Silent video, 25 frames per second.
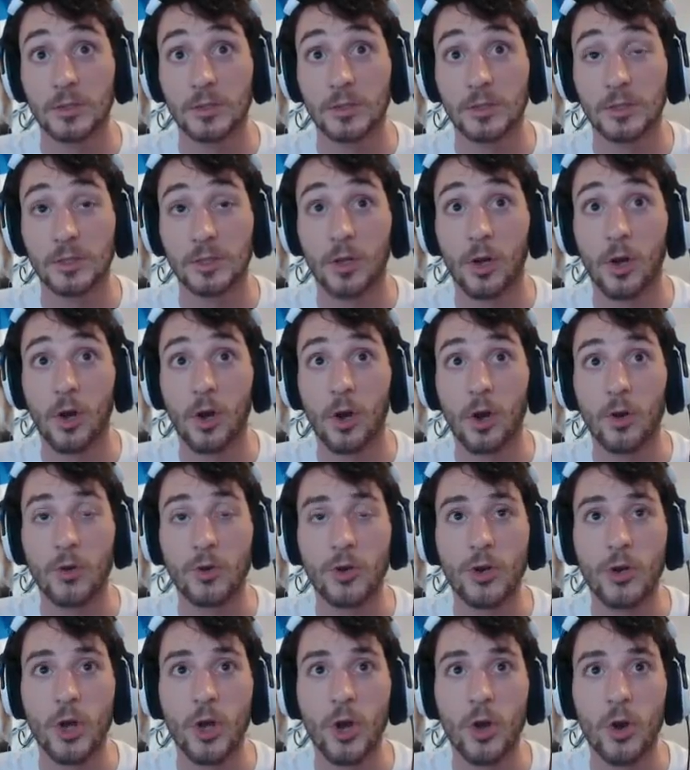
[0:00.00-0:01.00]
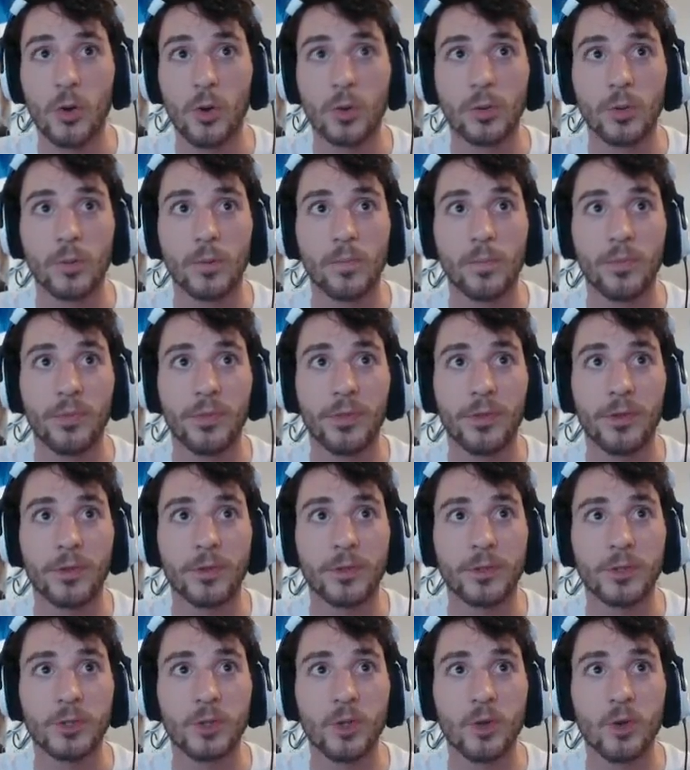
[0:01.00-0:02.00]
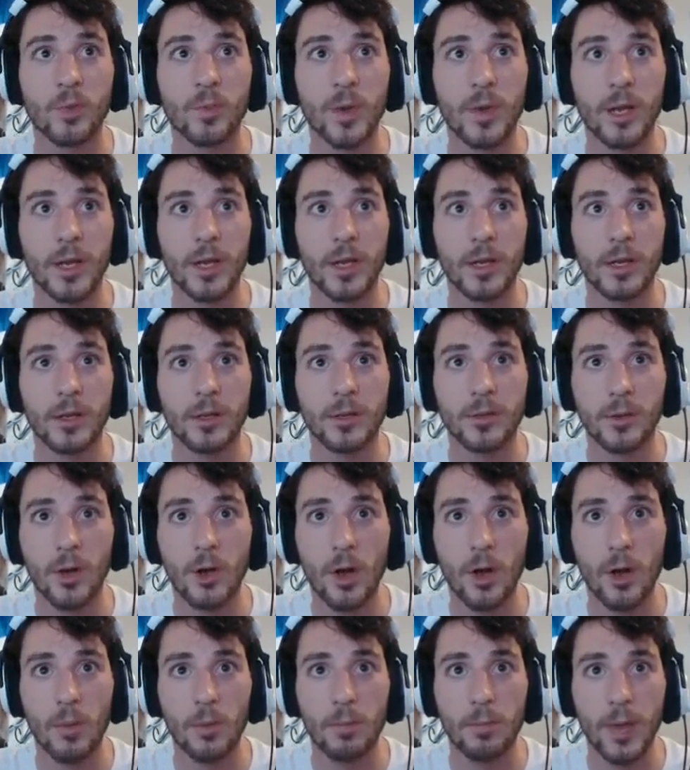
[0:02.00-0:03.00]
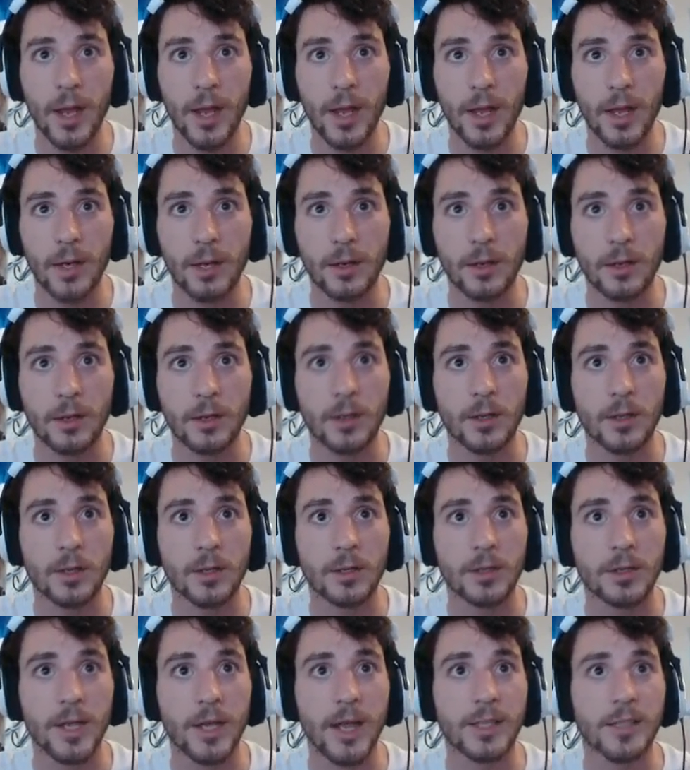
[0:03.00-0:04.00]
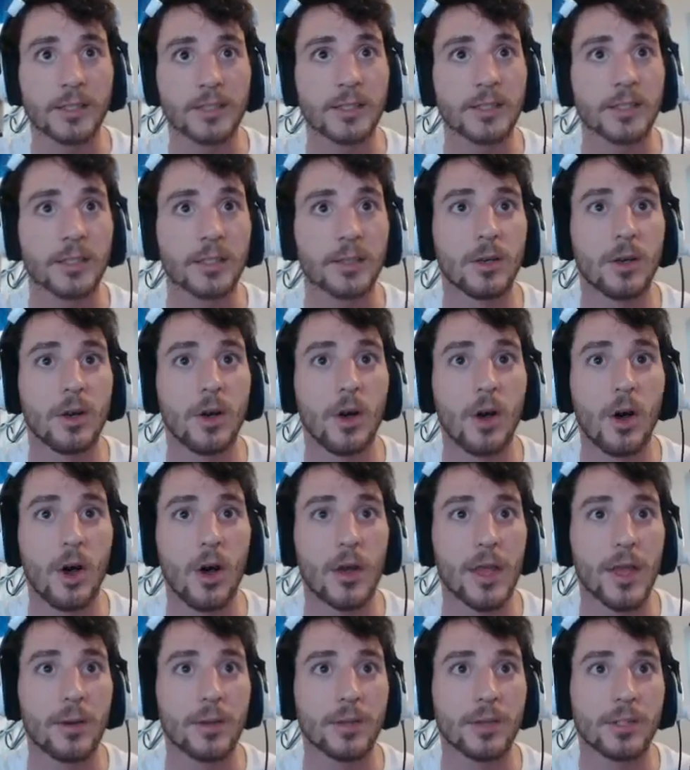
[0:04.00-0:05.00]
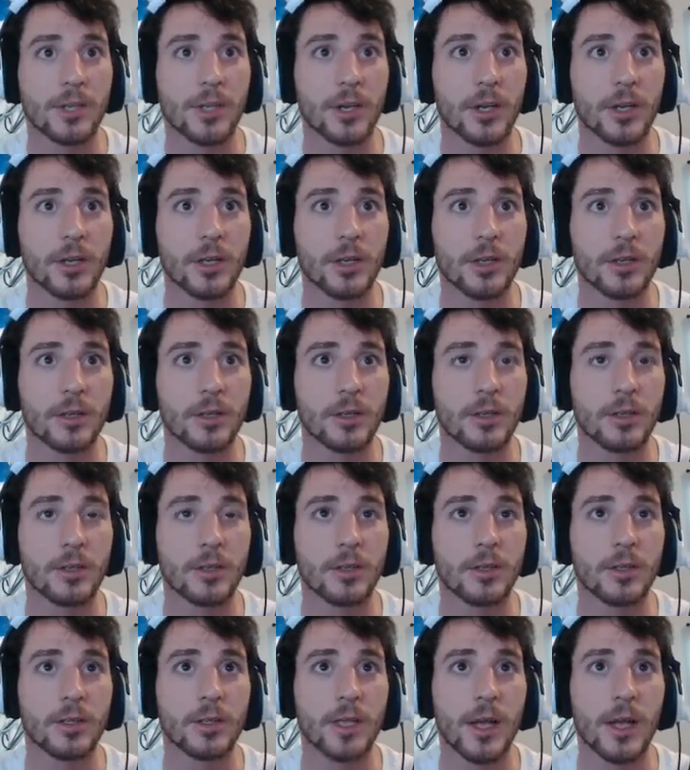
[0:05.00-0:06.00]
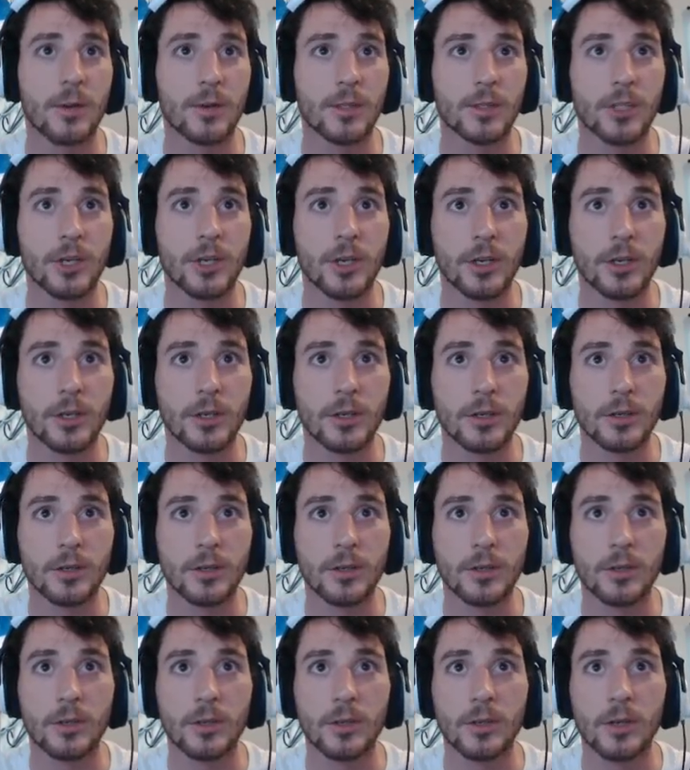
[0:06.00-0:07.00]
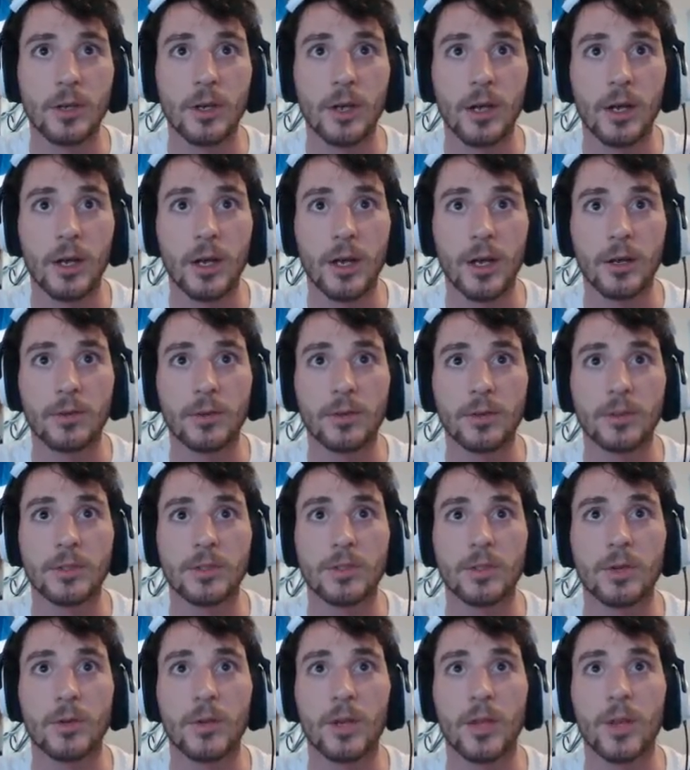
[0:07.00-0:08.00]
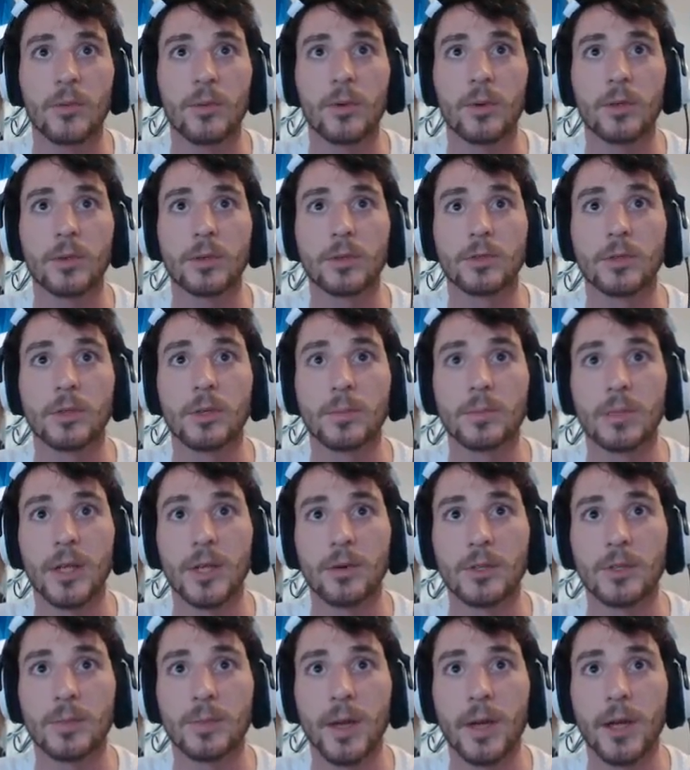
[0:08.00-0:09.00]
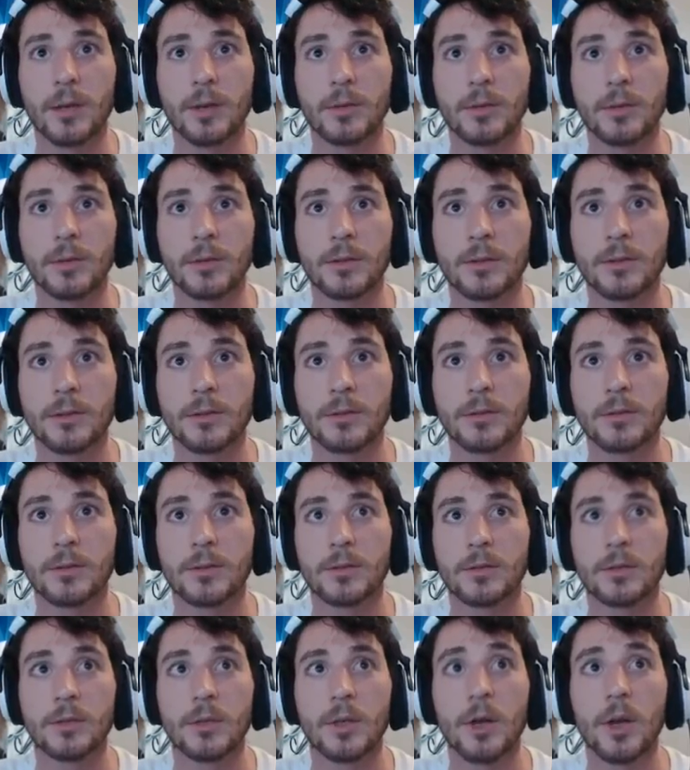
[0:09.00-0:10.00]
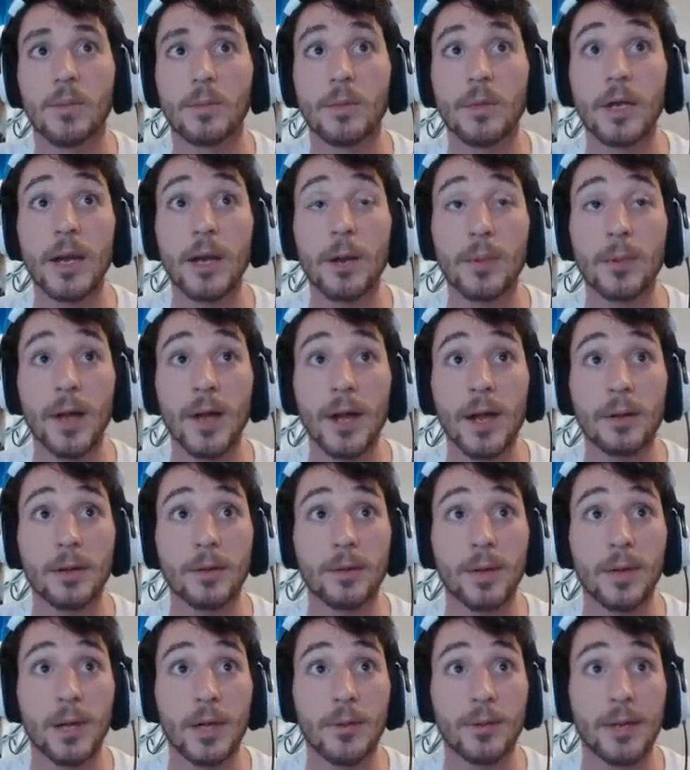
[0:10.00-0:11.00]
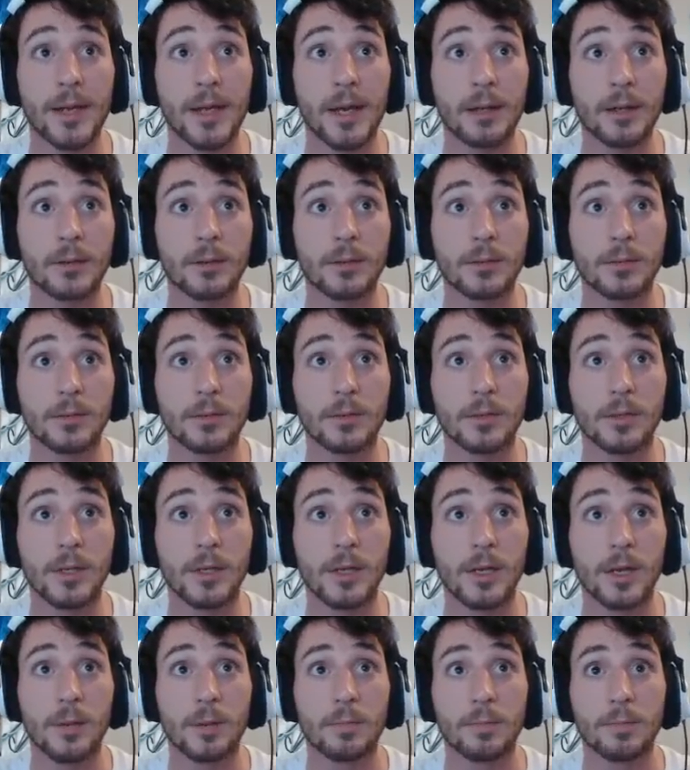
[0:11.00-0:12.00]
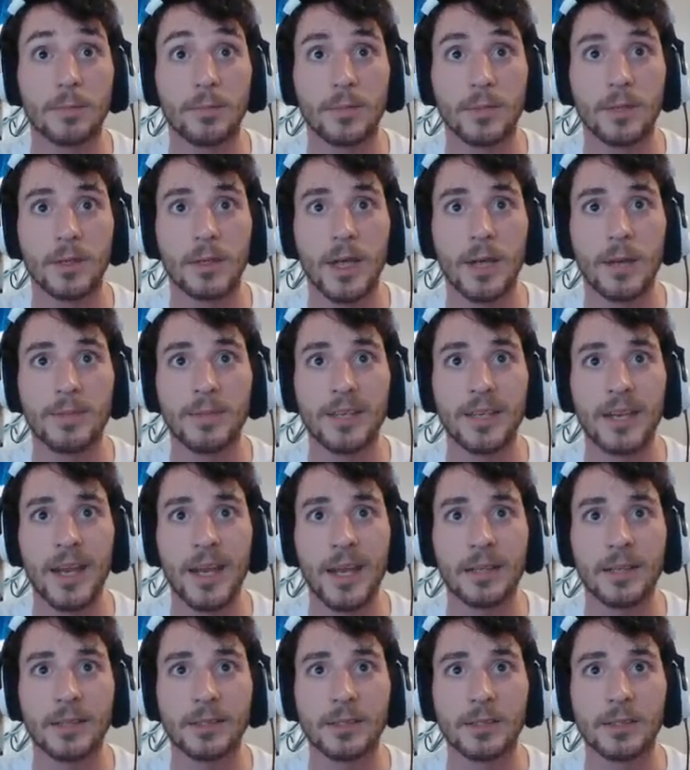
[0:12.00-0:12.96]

Oh no. There's so many. They're all mad. Yes! Oh, that was good. That was good. Let's throw another one. Oh, that was bad. Oh, and I'm out. Oh, I ran out. Empty cans.